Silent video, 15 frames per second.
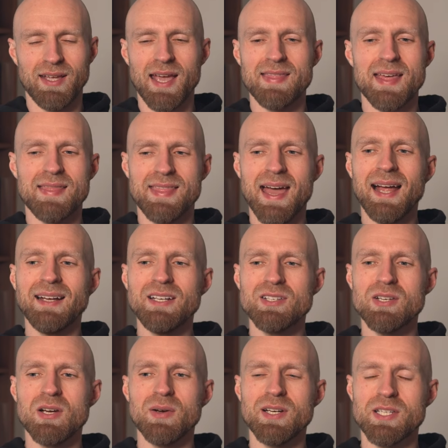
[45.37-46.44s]
and that is
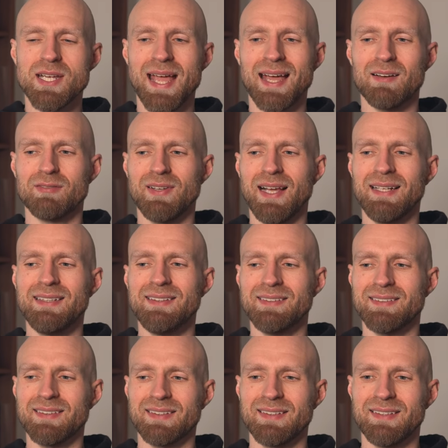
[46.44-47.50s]
going to have any
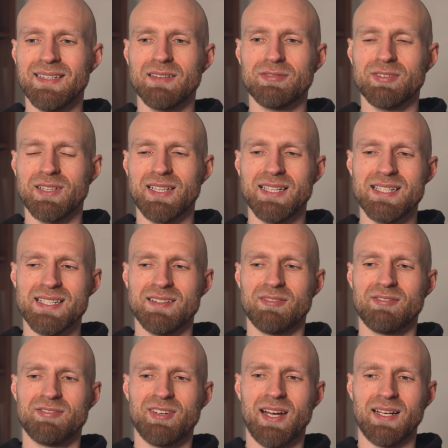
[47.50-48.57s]
significant
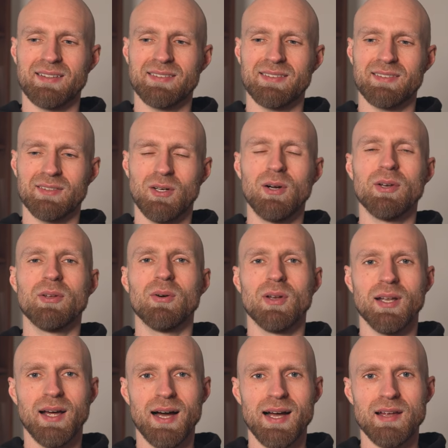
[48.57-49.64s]
effects on your
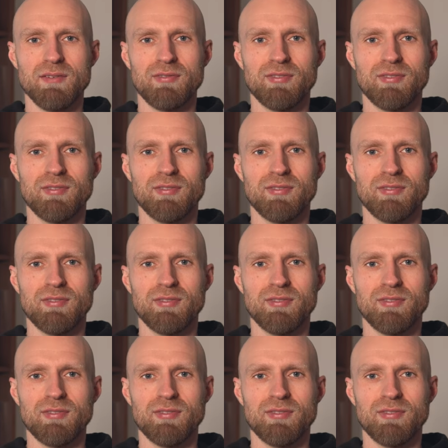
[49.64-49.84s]
life.